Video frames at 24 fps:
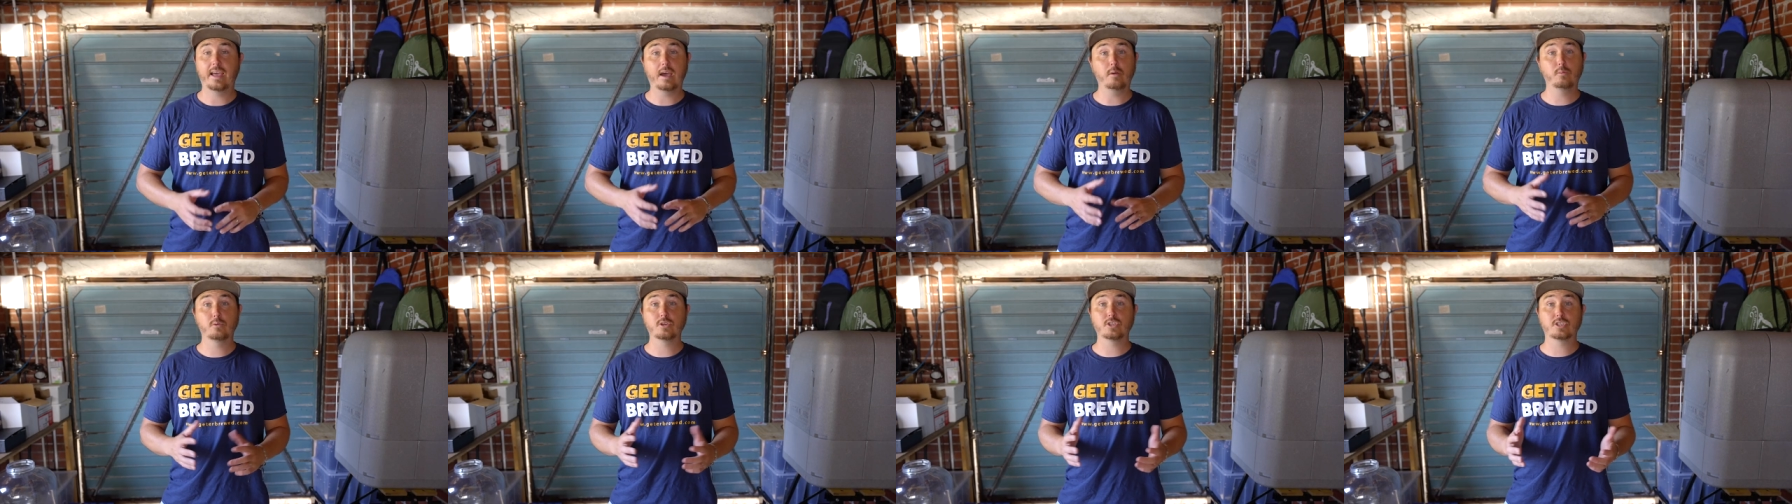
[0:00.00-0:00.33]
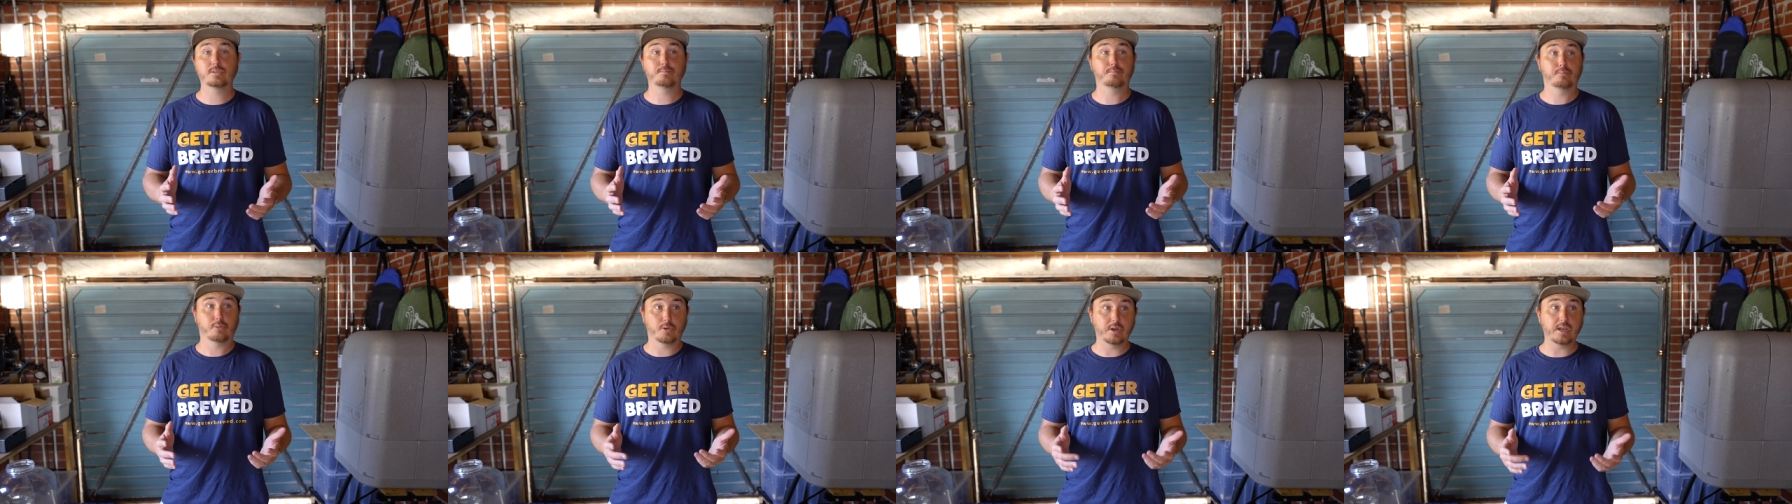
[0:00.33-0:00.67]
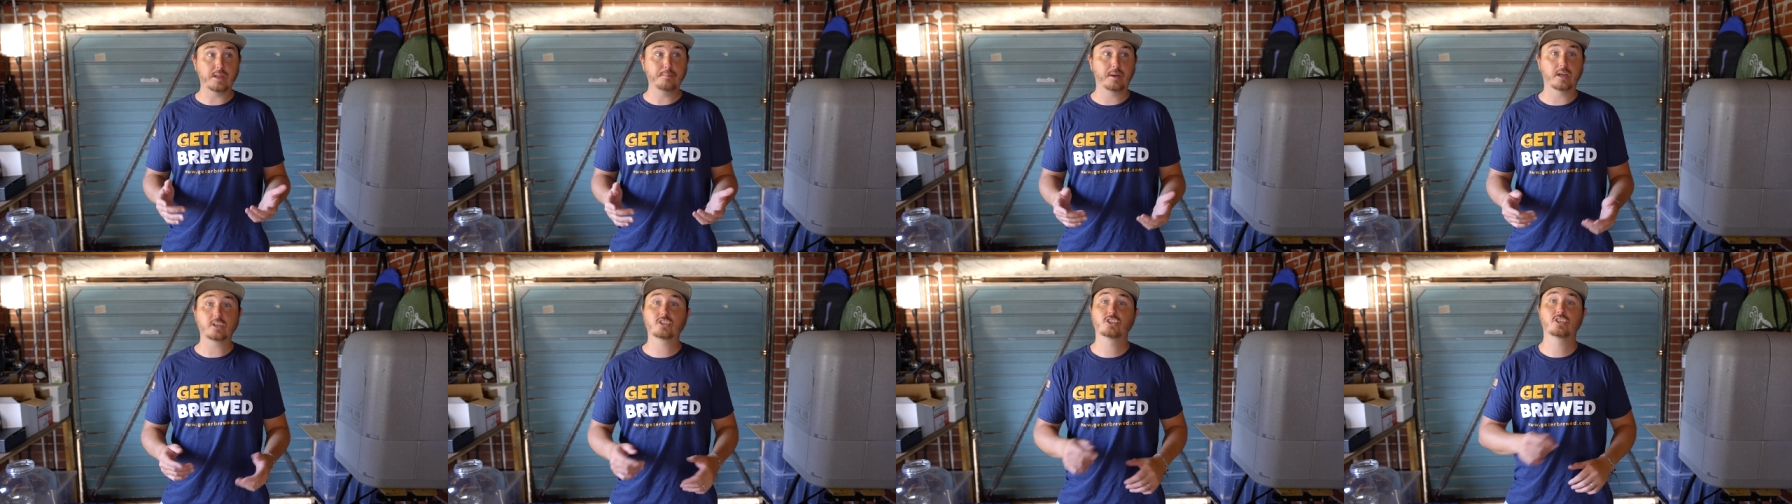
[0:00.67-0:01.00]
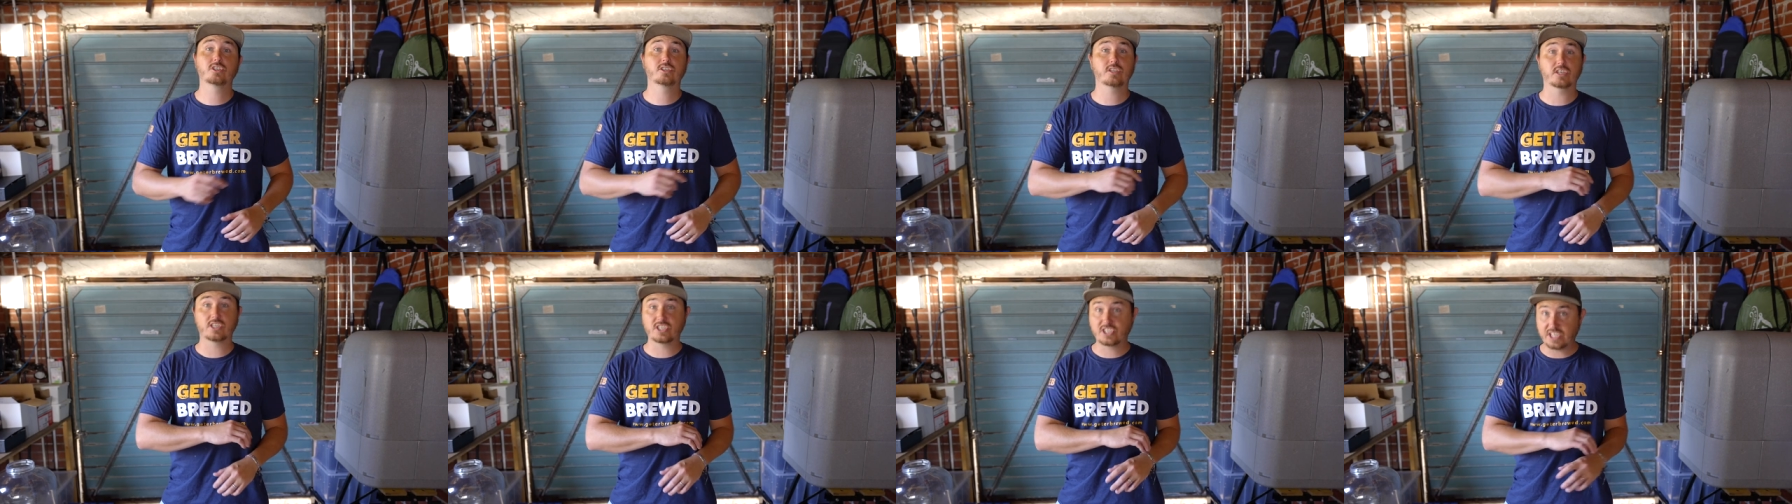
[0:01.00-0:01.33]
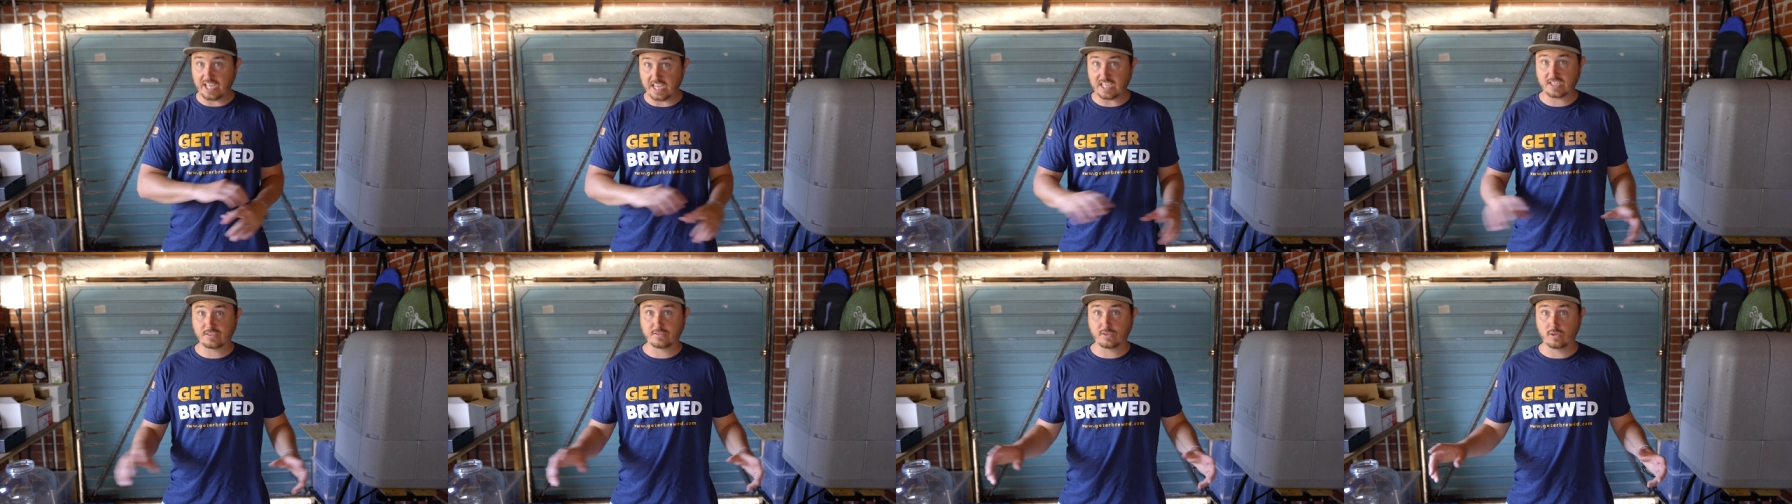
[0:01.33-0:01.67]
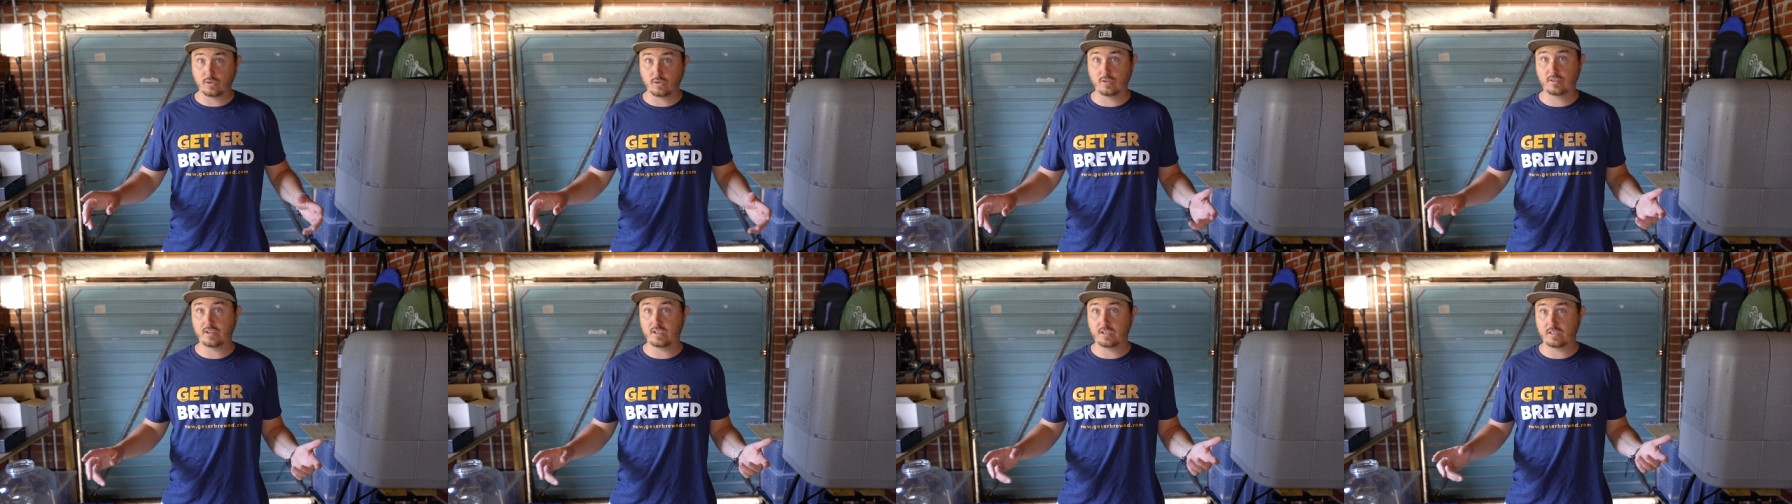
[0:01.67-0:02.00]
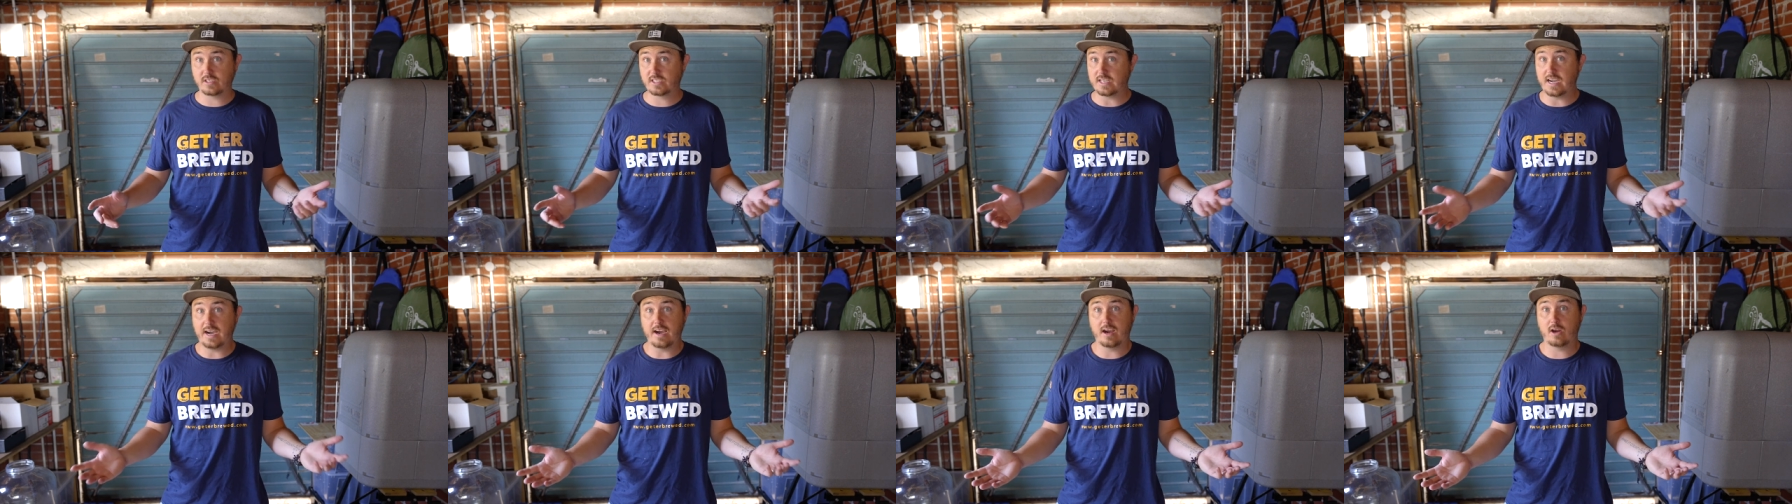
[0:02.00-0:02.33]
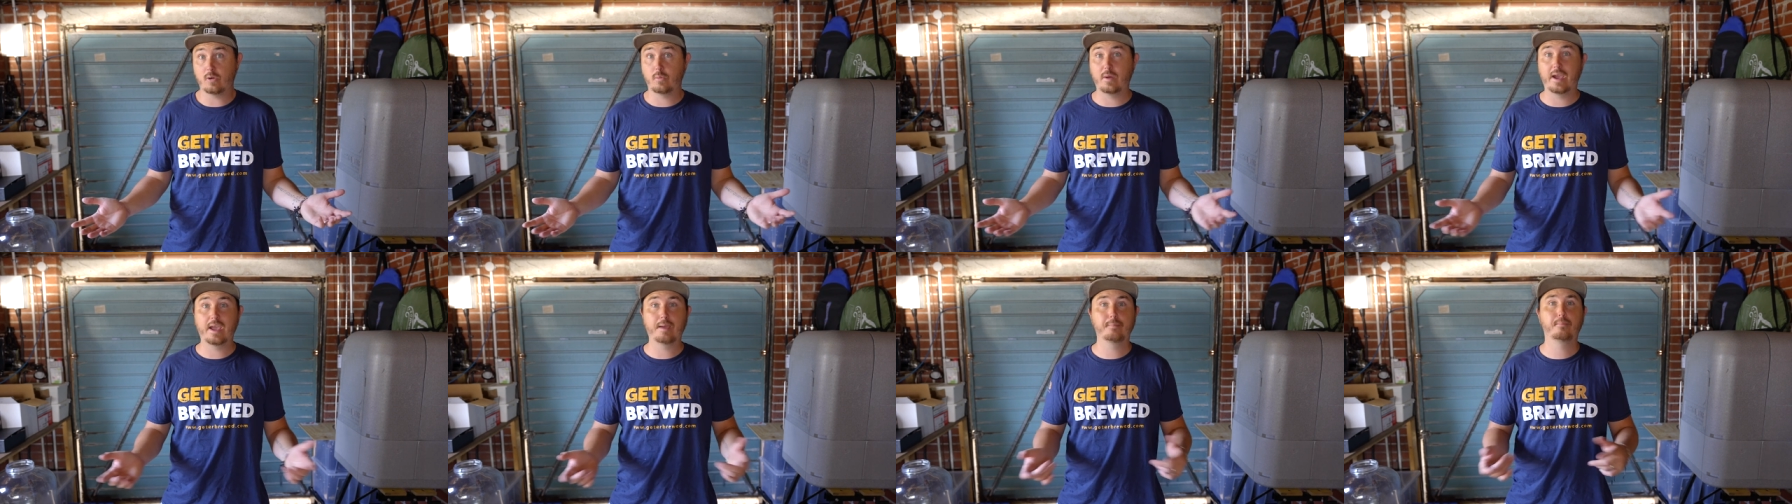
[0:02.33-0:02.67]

that was pretty much successful the entire way,